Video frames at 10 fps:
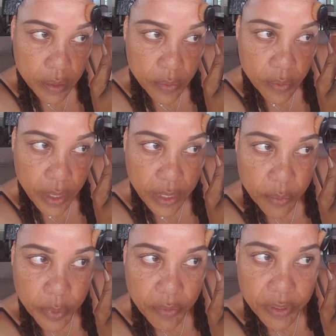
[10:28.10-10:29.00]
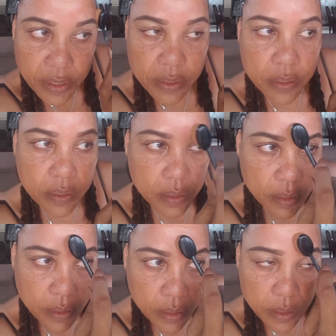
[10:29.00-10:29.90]
Right above it,
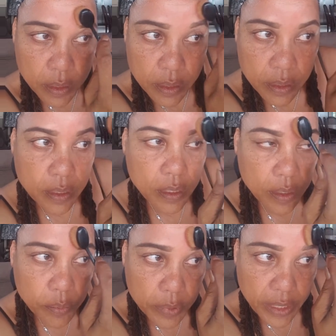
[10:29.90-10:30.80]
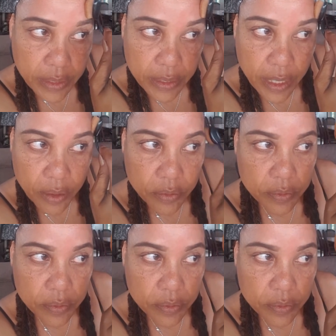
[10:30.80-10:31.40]
and blend it out.